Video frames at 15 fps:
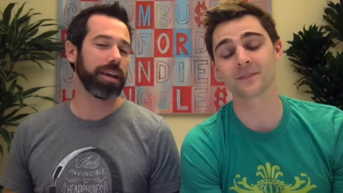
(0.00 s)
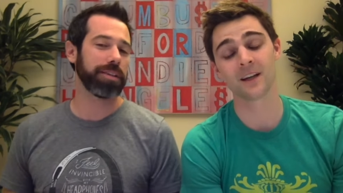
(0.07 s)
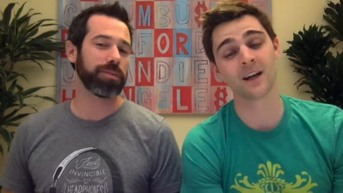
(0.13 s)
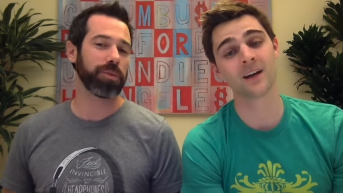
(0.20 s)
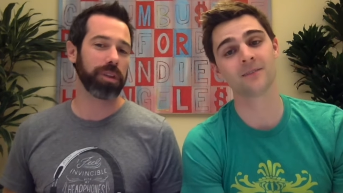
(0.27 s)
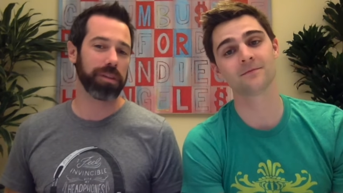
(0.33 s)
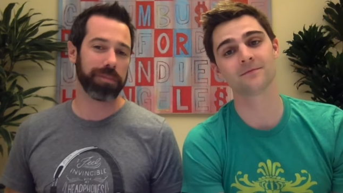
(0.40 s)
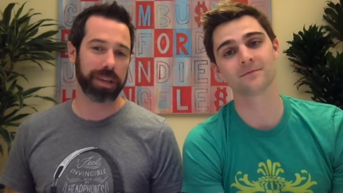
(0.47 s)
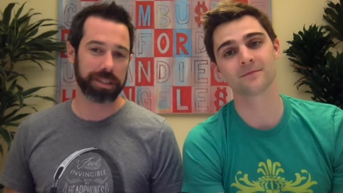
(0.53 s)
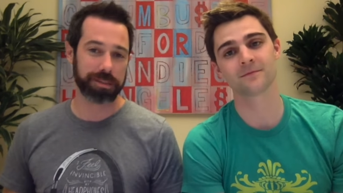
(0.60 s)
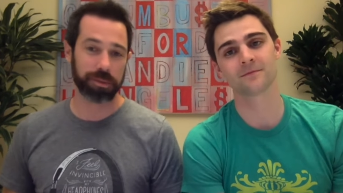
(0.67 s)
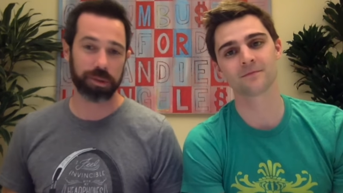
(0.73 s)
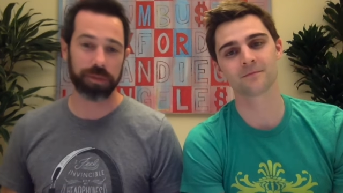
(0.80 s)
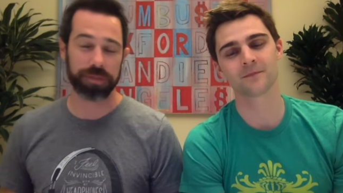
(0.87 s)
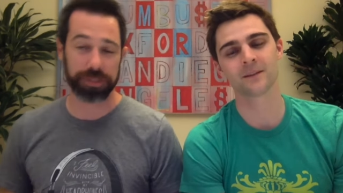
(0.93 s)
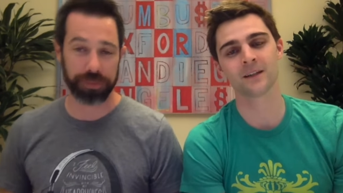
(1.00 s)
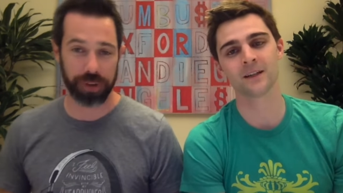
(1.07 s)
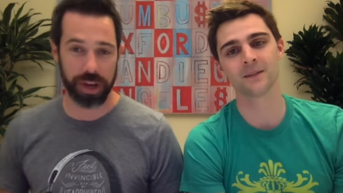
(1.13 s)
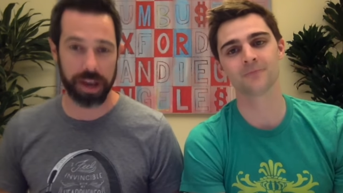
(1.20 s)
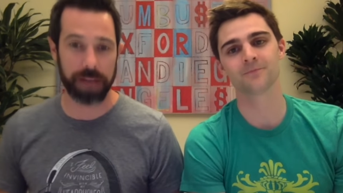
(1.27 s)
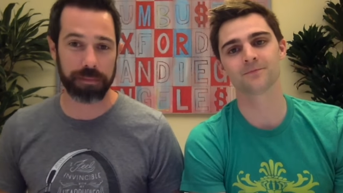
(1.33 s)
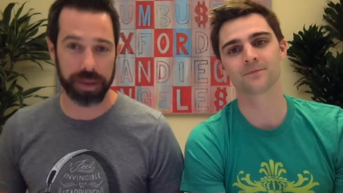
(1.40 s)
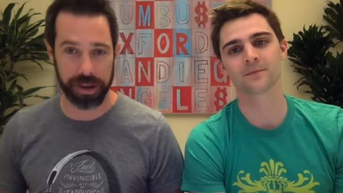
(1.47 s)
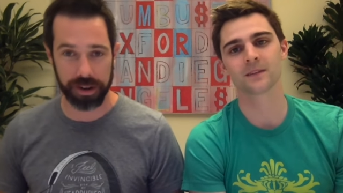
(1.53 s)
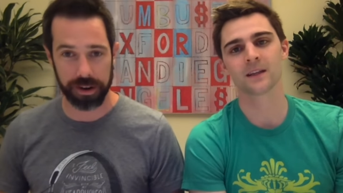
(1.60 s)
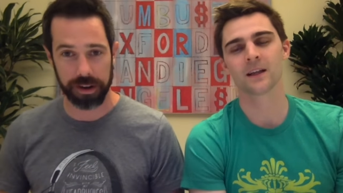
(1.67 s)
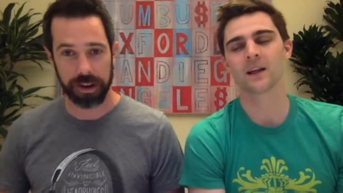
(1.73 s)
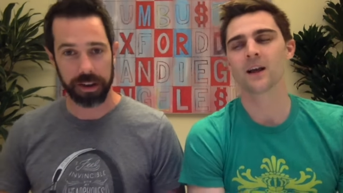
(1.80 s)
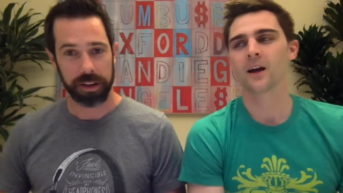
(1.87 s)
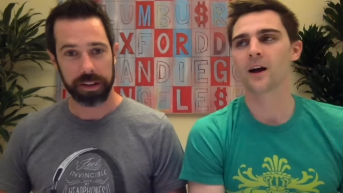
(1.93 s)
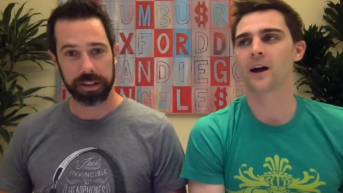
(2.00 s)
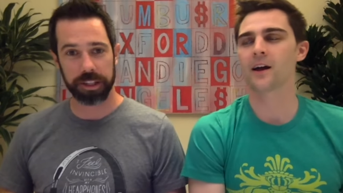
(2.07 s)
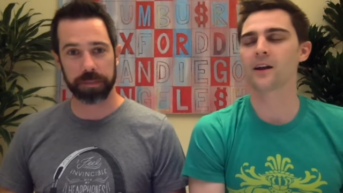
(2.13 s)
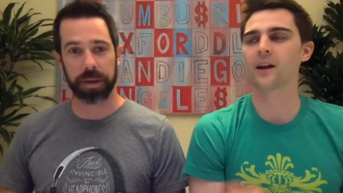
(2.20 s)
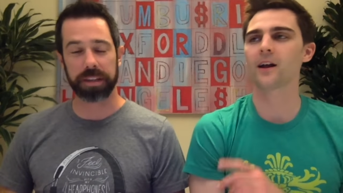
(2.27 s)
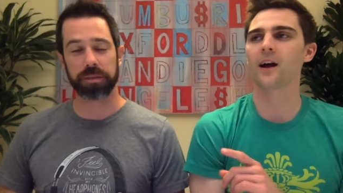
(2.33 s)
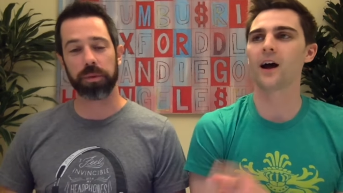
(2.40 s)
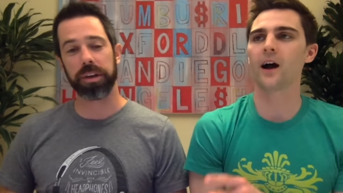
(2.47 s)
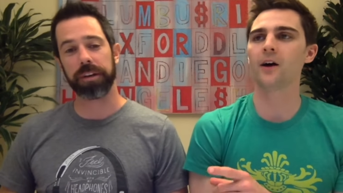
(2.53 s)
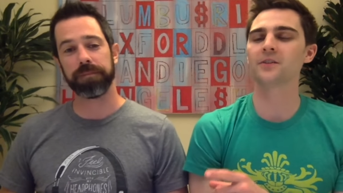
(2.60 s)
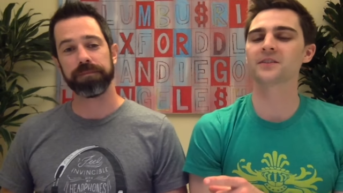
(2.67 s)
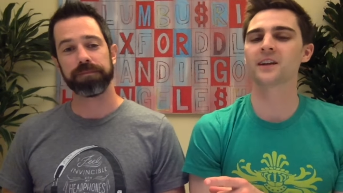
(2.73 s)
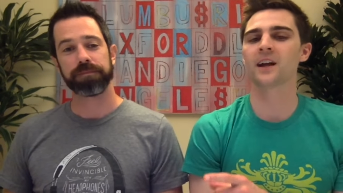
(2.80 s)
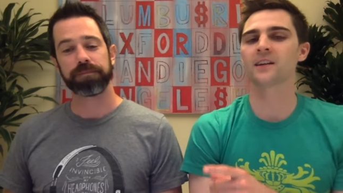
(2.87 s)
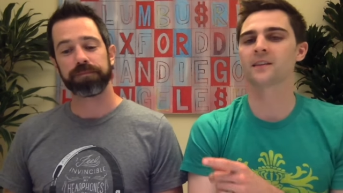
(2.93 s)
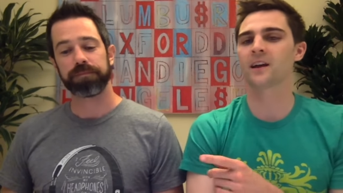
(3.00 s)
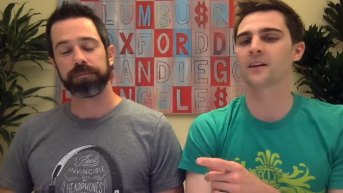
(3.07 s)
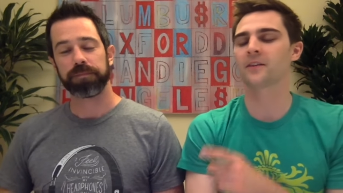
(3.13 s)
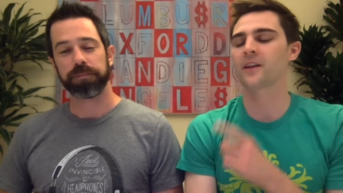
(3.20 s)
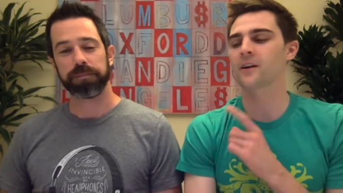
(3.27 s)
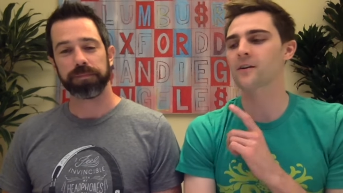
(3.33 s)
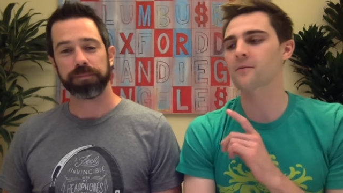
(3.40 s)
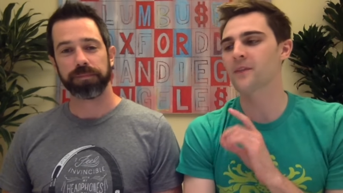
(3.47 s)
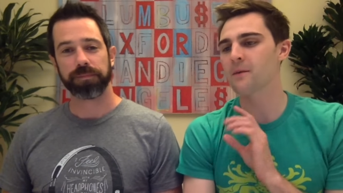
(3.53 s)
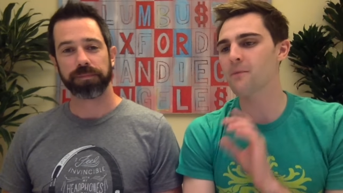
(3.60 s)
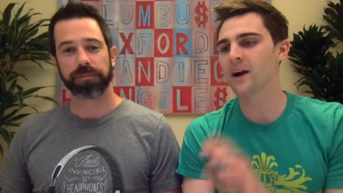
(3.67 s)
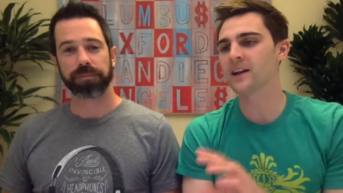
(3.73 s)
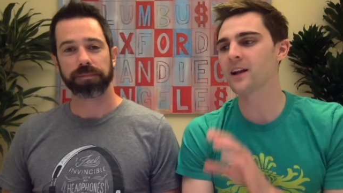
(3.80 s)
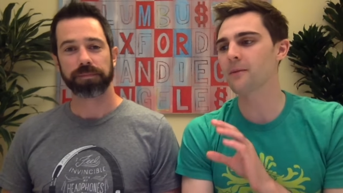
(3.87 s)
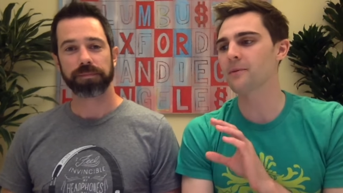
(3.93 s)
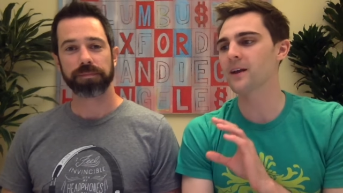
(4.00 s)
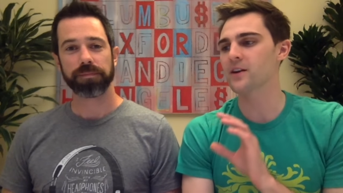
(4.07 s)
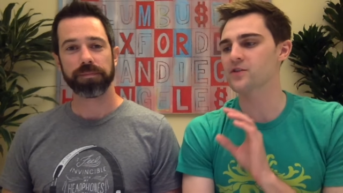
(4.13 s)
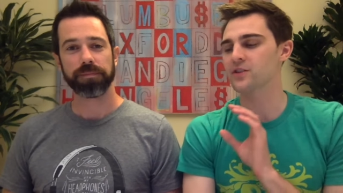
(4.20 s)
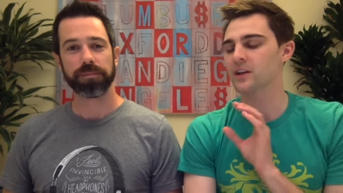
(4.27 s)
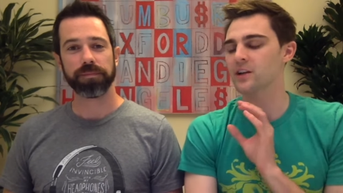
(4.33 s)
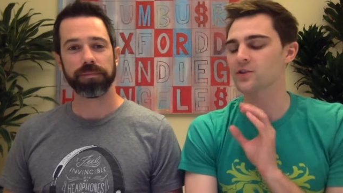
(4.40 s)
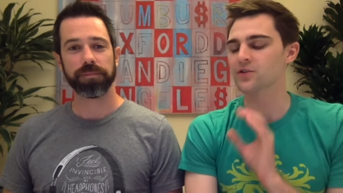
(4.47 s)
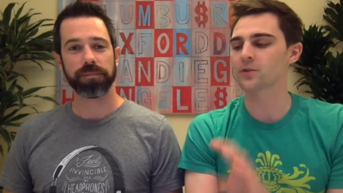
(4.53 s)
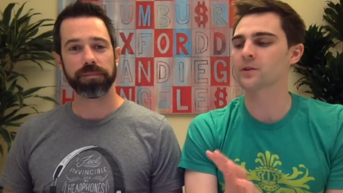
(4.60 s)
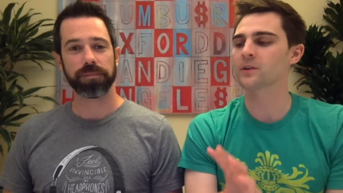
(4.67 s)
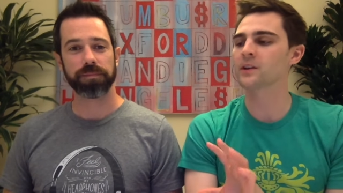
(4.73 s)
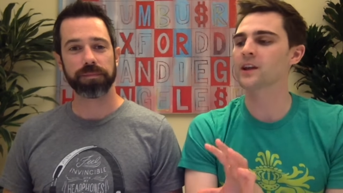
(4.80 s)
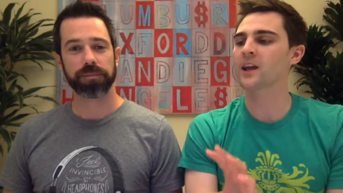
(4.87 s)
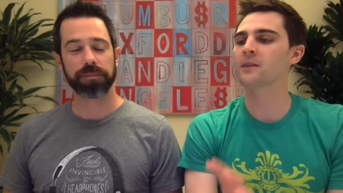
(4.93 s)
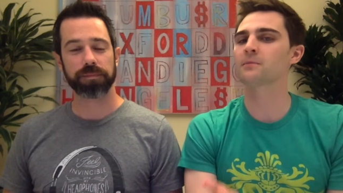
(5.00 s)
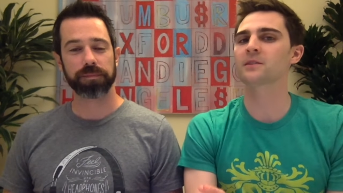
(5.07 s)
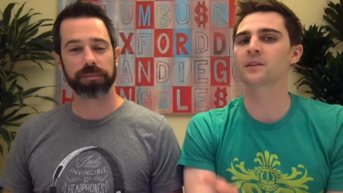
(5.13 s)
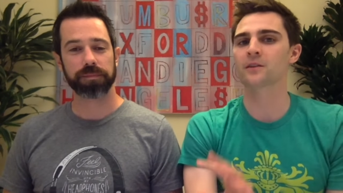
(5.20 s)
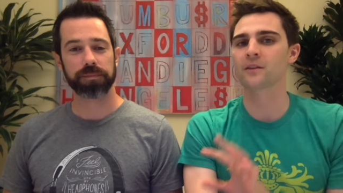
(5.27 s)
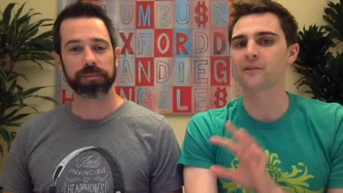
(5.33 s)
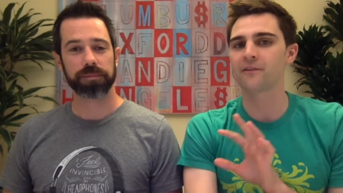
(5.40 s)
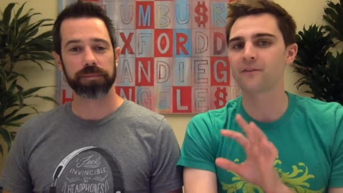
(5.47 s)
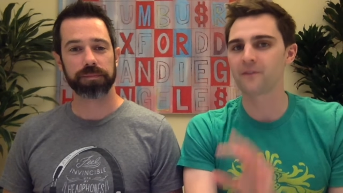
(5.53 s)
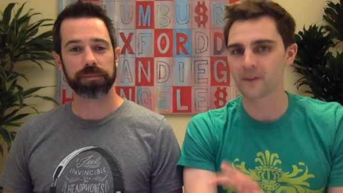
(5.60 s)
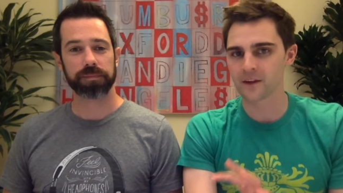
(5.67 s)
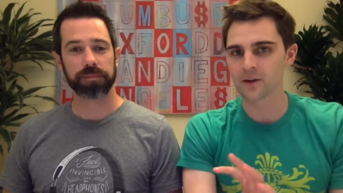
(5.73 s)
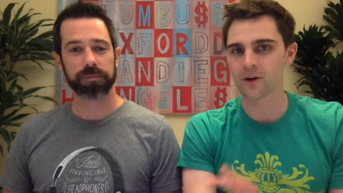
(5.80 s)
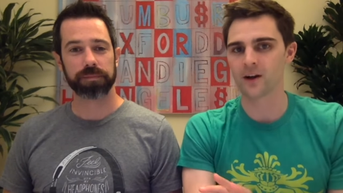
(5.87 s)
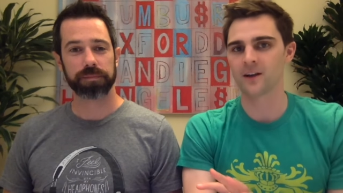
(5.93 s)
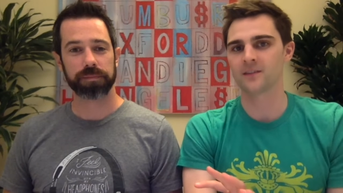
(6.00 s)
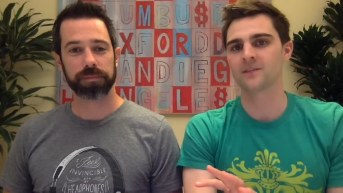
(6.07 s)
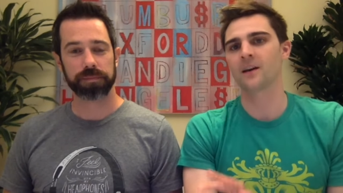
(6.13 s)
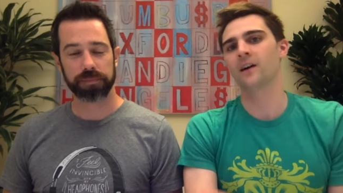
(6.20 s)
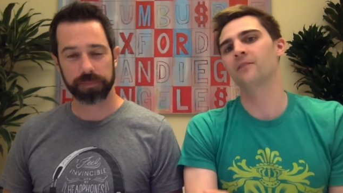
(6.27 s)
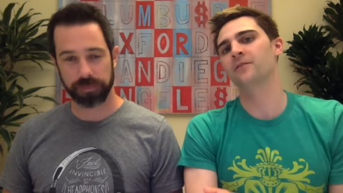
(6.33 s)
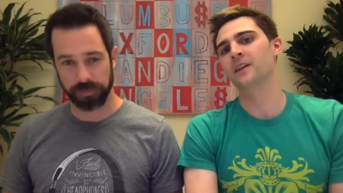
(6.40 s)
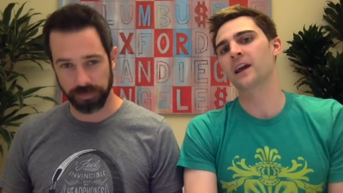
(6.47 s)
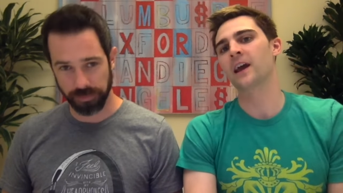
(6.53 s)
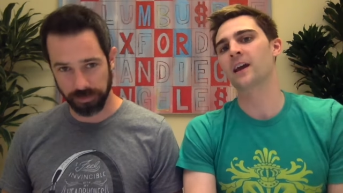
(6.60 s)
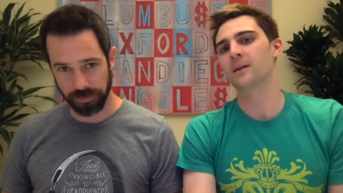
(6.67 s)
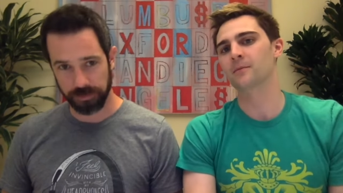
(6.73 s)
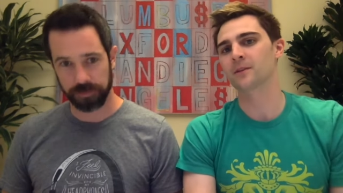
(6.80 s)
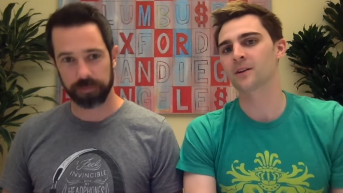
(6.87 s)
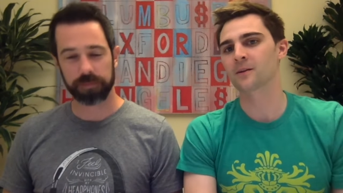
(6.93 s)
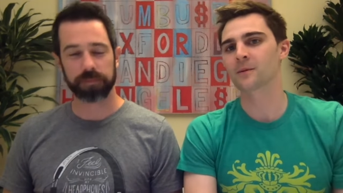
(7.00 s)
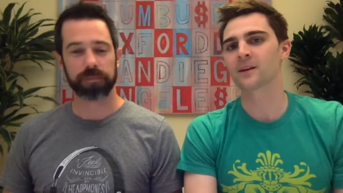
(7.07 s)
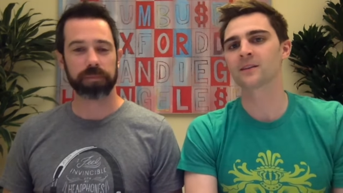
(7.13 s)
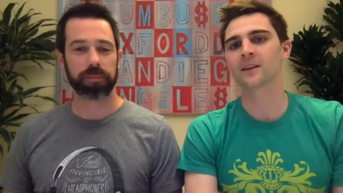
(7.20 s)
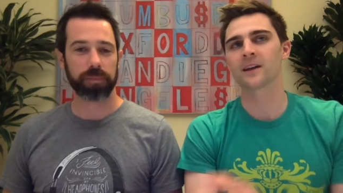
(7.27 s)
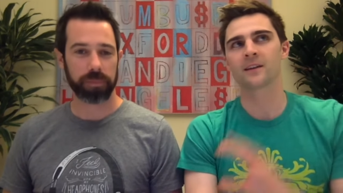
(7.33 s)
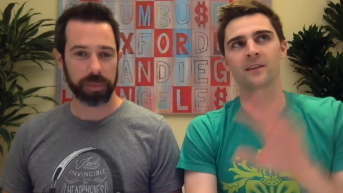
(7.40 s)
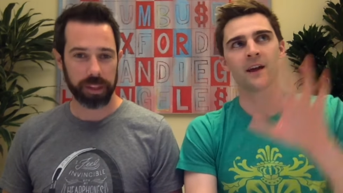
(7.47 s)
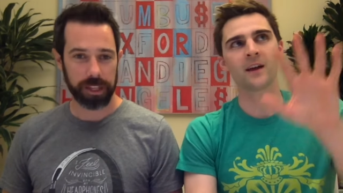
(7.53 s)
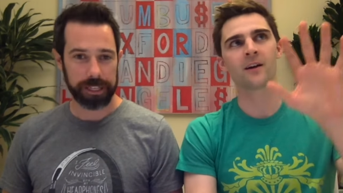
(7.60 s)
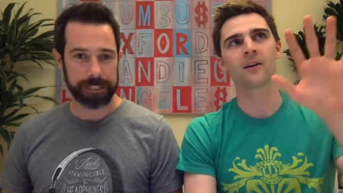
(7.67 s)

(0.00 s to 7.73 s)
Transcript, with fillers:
Speaker 1: as yeah. one of the best moves yeah. for him here this past week. I
Speaker 2: was going to add that they they might not be actually controlling the game, but they're the figureheads of the mm-hmm. game. You know what I mean? Like they